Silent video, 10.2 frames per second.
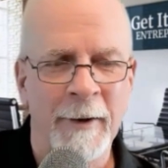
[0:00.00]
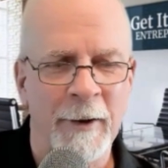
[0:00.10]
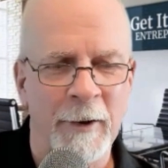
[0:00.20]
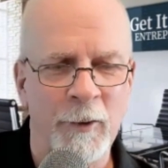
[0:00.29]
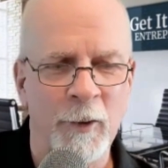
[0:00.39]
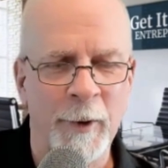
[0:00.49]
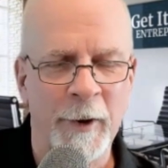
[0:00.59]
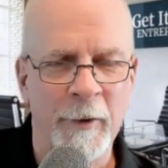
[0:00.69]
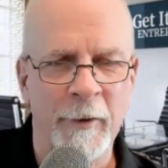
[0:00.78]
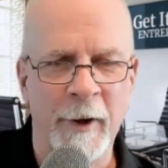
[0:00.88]
assuming
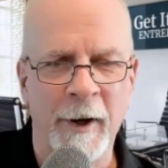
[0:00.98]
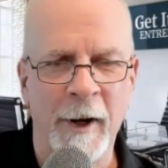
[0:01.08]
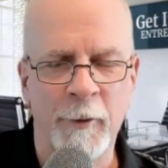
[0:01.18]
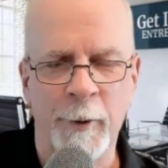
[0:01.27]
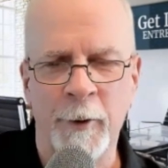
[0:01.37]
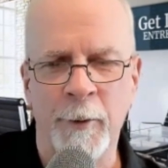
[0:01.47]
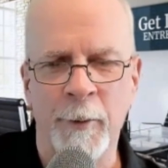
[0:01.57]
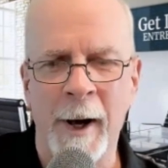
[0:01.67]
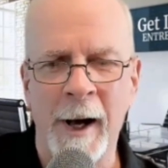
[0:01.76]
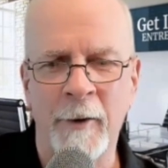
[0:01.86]
you're in that entrepreneur
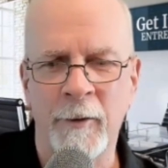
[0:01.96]
box,